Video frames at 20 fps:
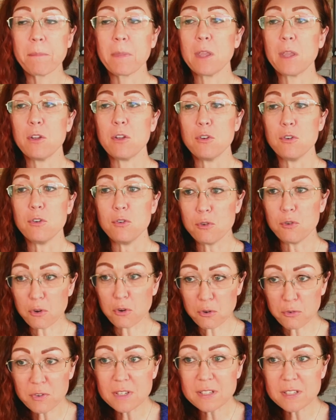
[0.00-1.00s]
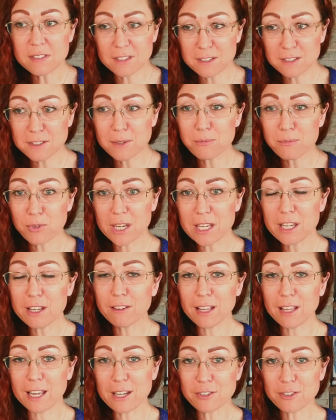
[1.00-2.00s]
Nervous system
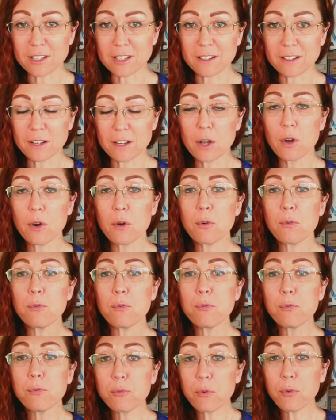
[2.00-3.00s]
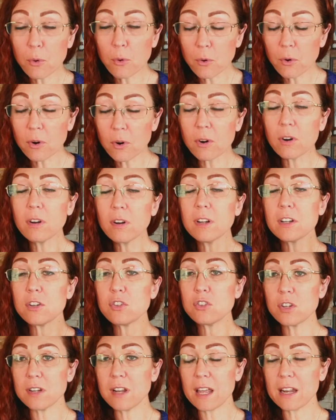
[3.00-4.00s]
regulation for
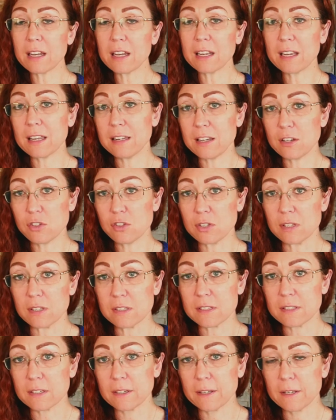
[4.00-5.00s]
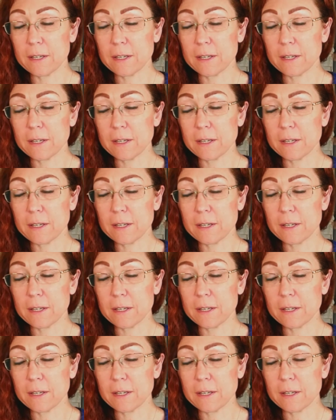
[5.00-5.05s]
genetic conditions.